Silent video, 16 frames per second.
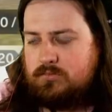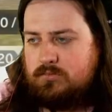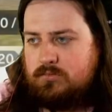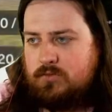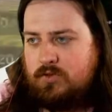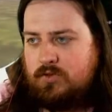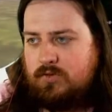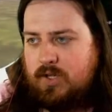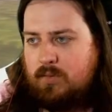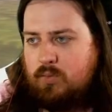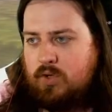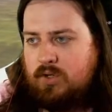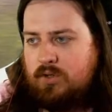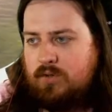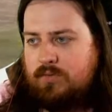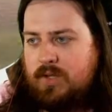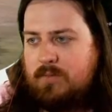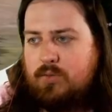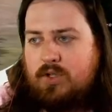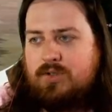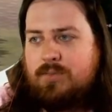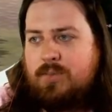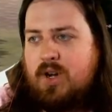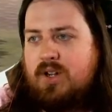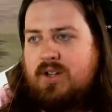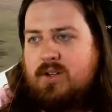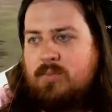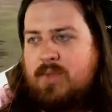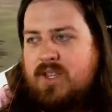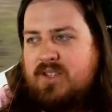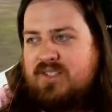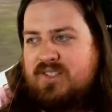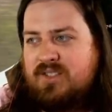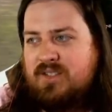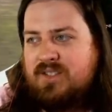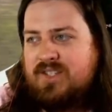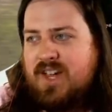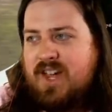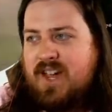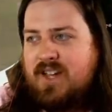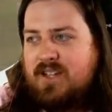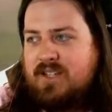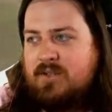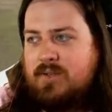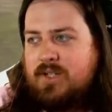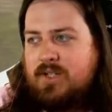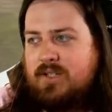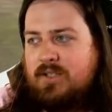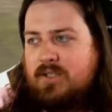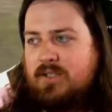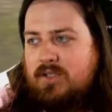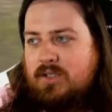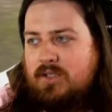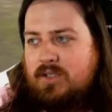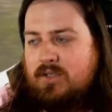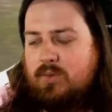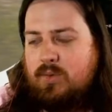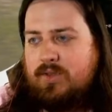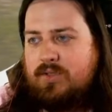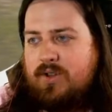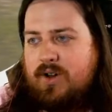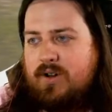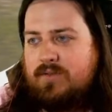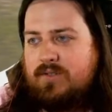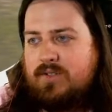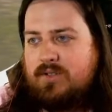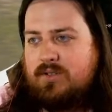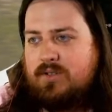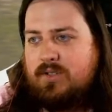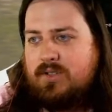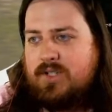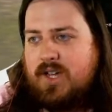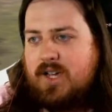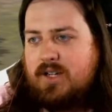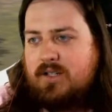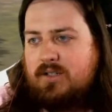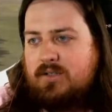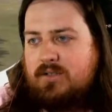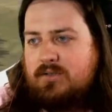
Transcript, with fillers: And Flame Will. Flame Will is probably our best attack anyway, with our physical attack.